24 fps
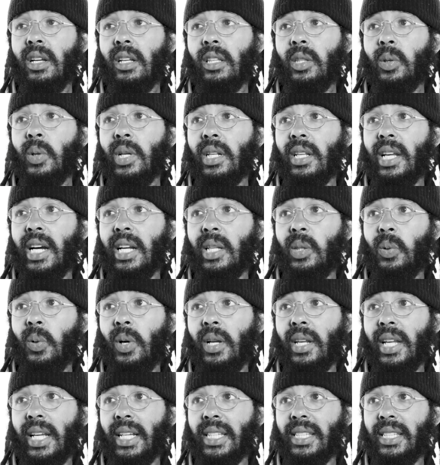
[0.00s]
doing that to
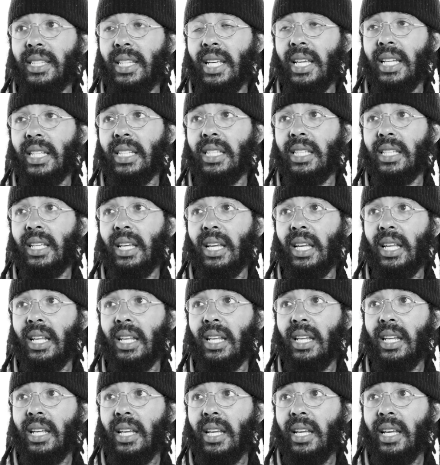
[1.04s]
an extent
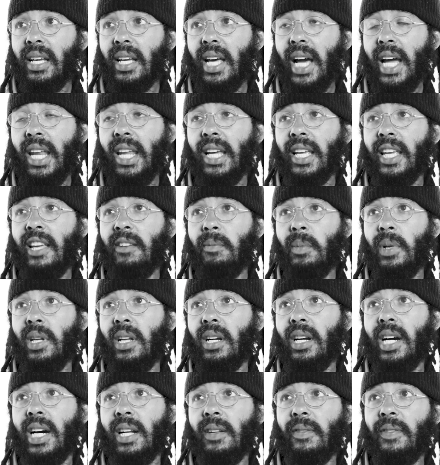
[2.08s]
and kind of gave me
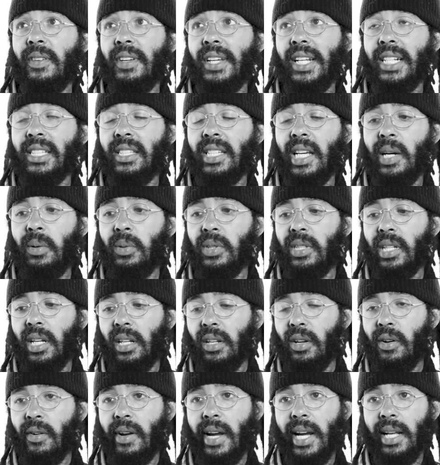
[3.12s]
the confidence I was
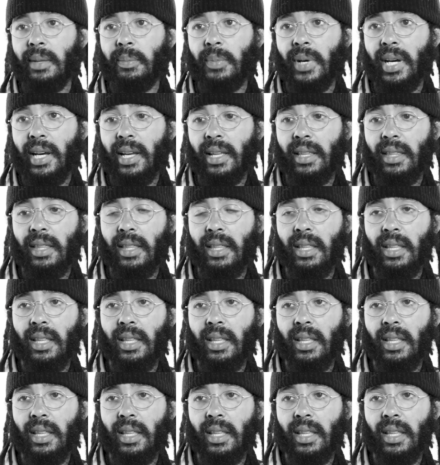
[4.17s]
on the right path.